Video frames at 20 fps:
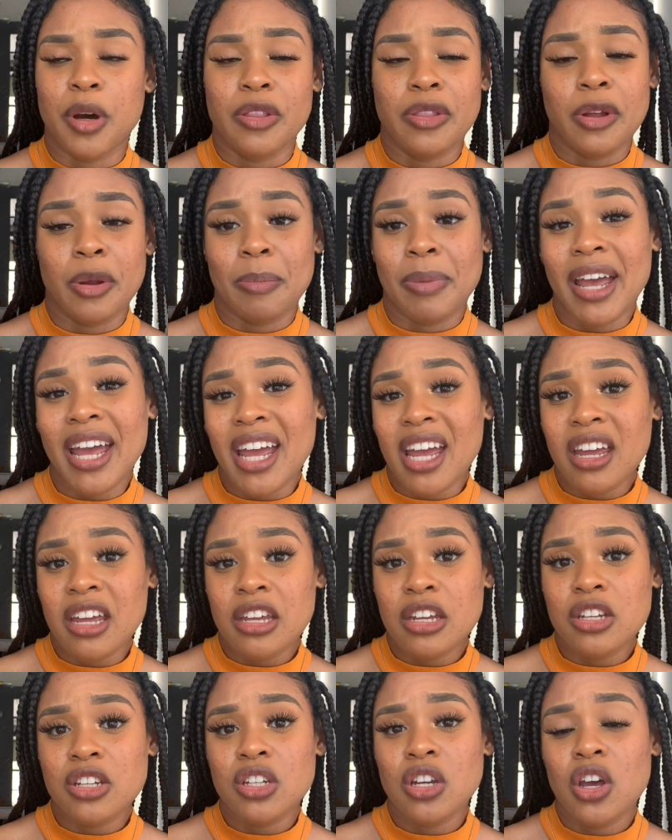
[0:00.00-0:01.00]
their
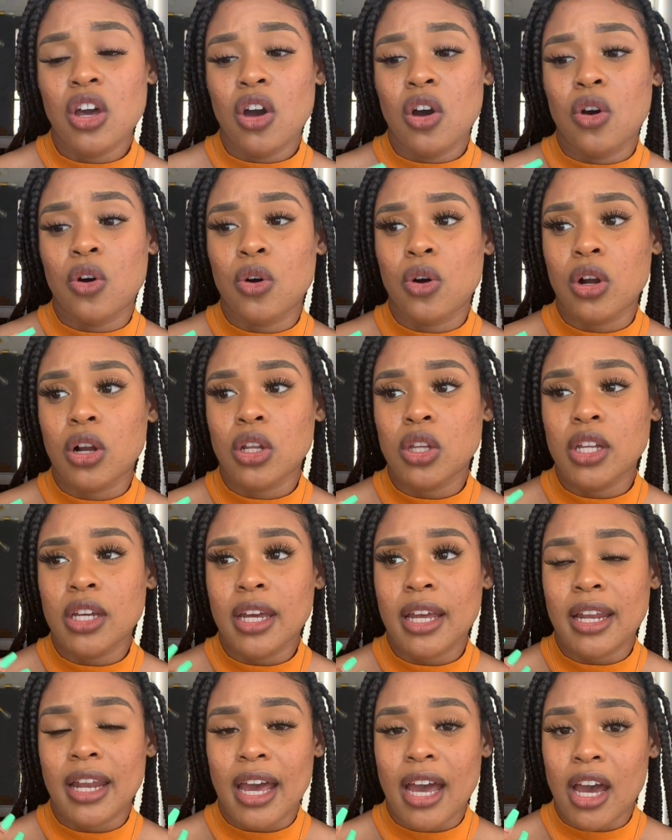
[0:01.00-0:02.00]
page, or look
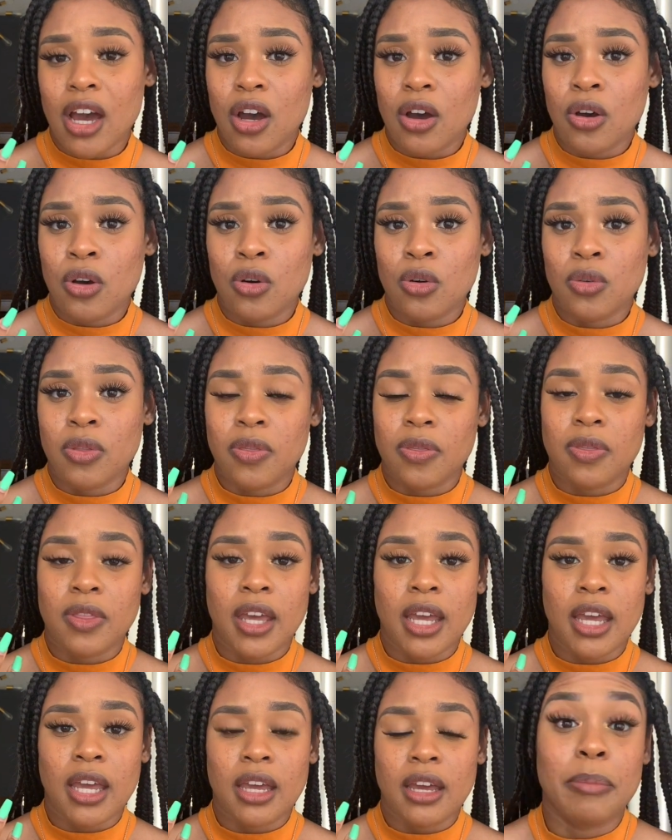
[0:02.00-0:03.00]
at how
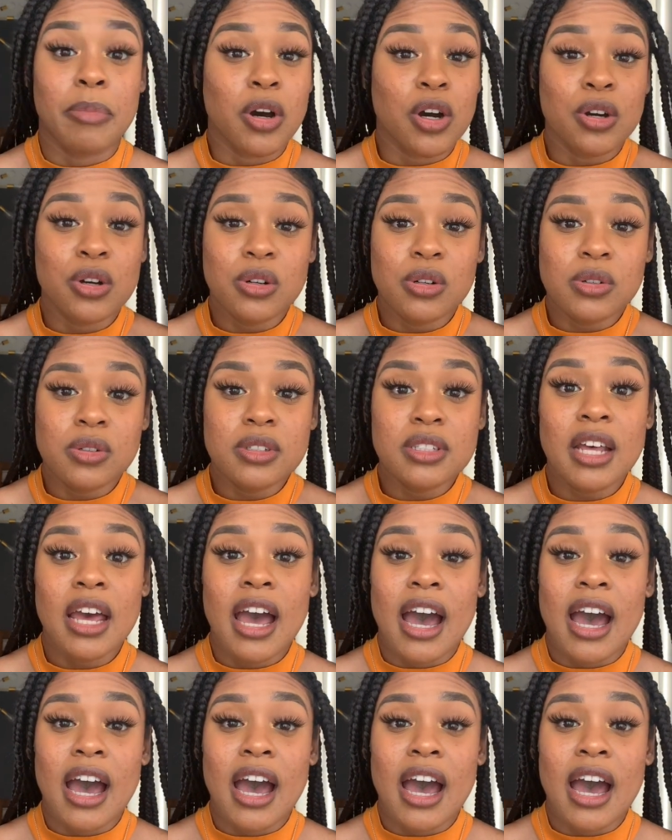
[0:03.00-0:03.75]
they pose.